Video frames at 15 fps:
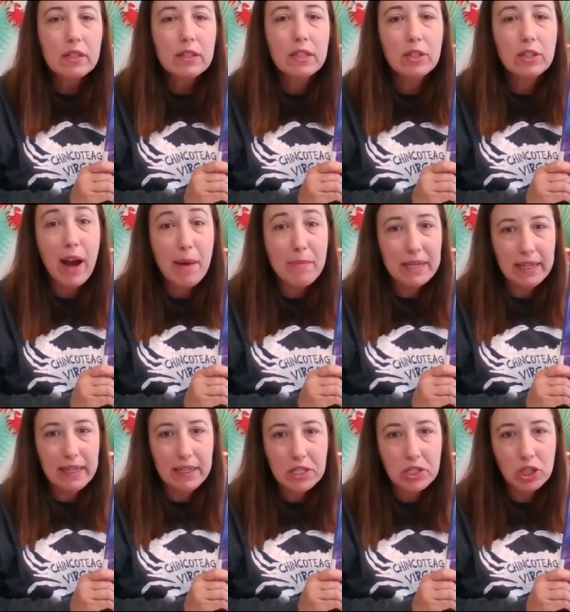the crabbing
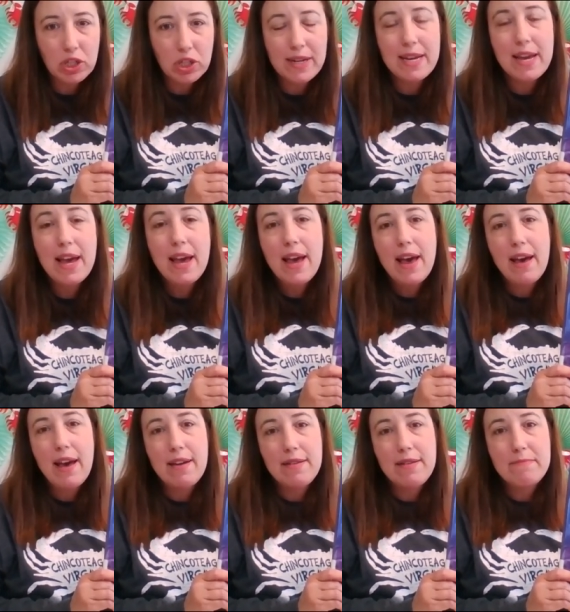industry
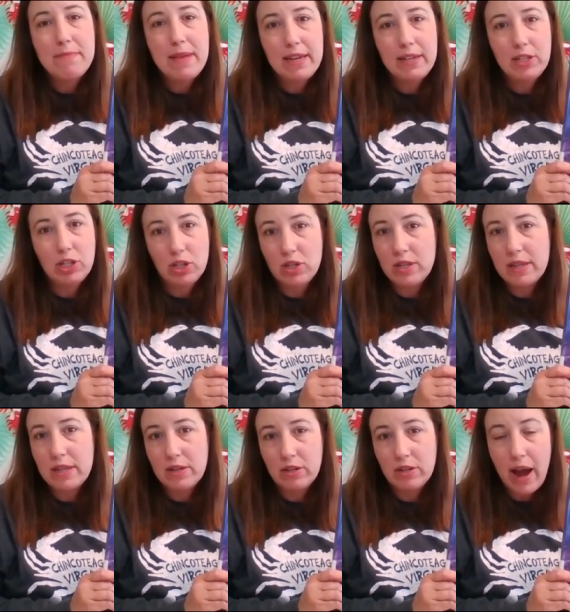and made sure
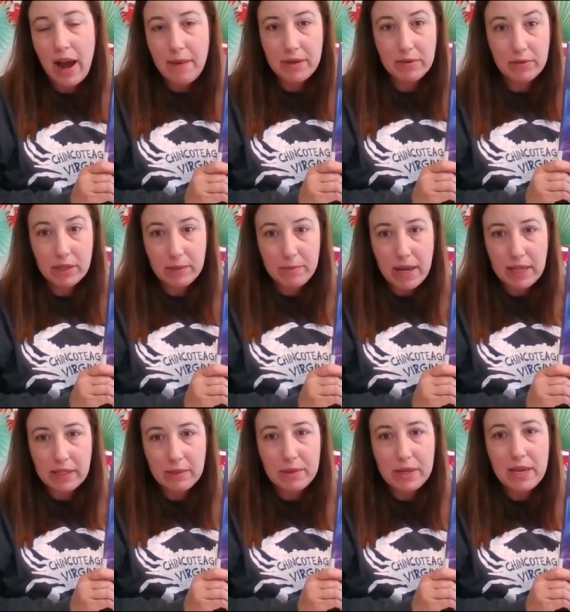that they're crabbing
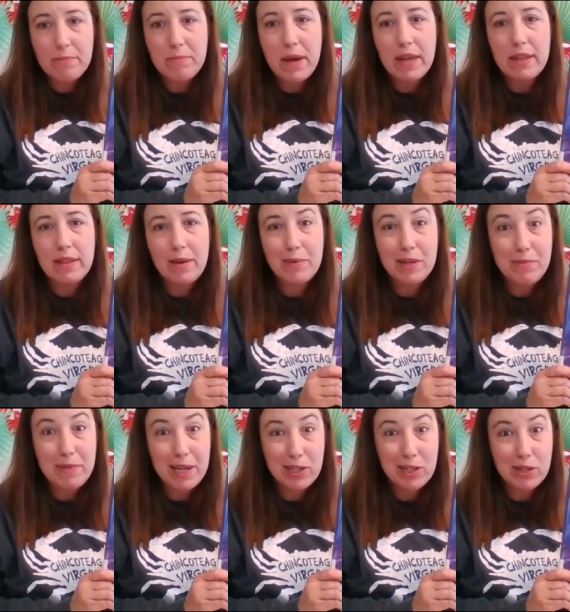responsibly, but they want to
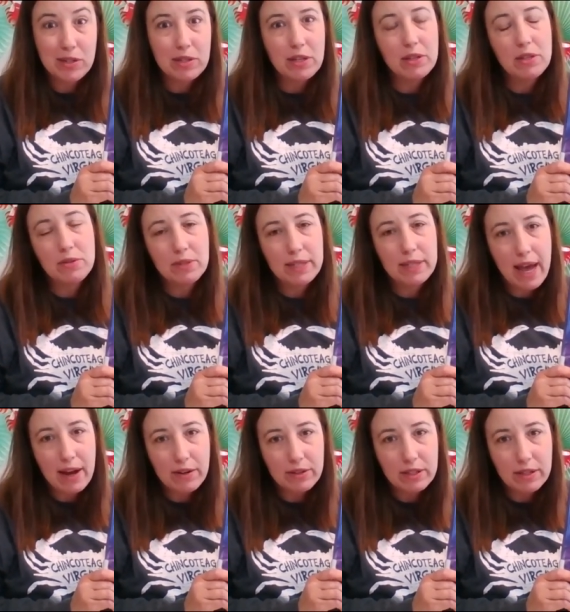make sure that those
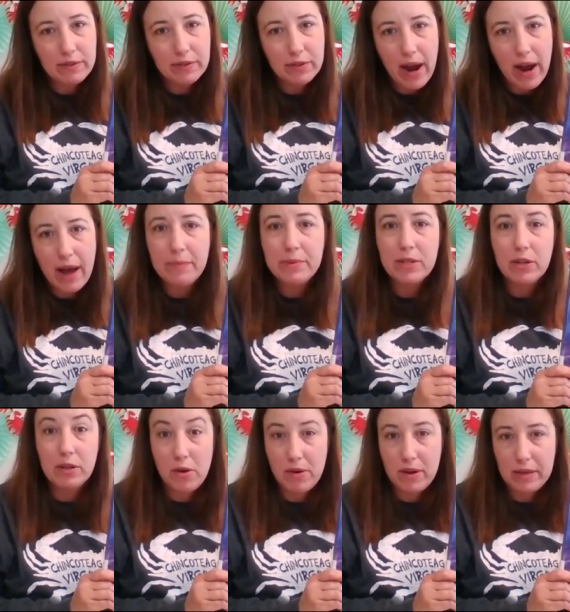counts of crabs
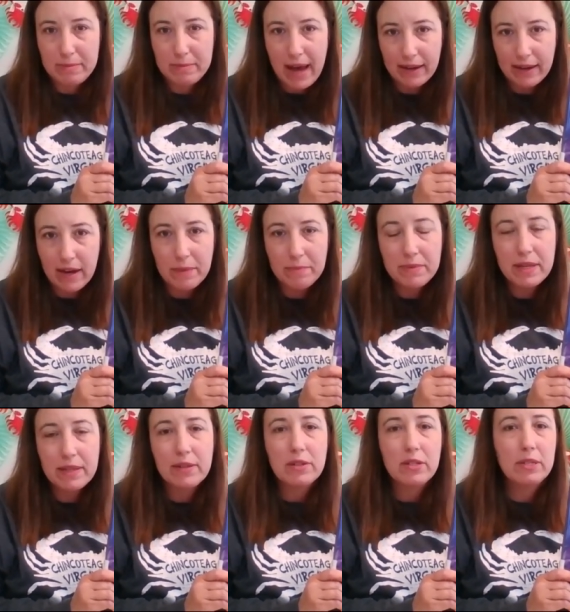are going back up,
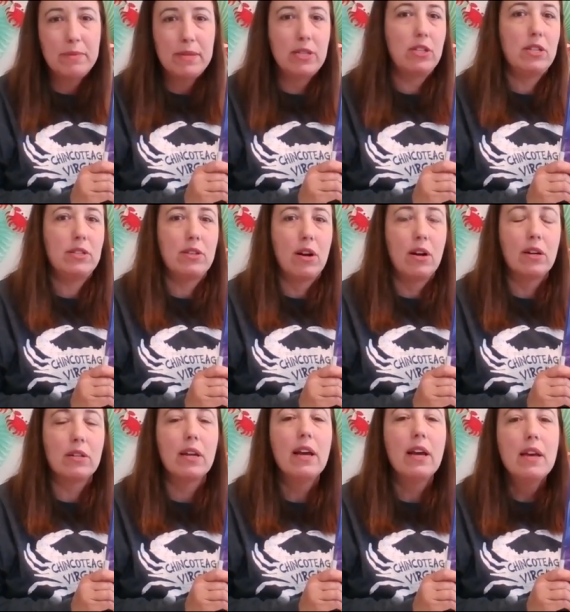that their species
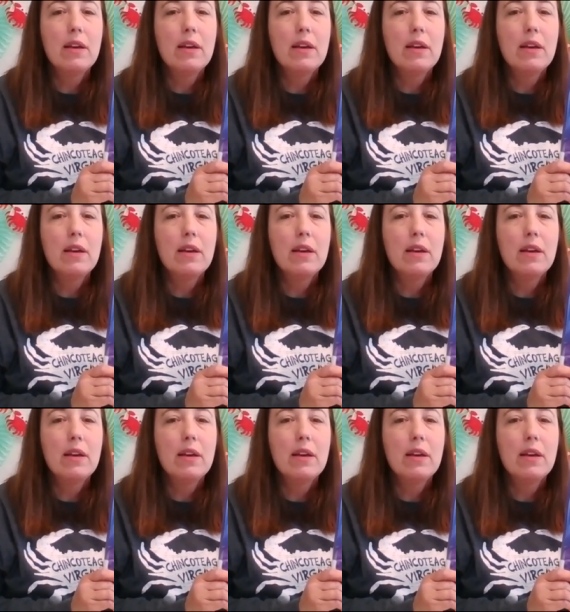aren't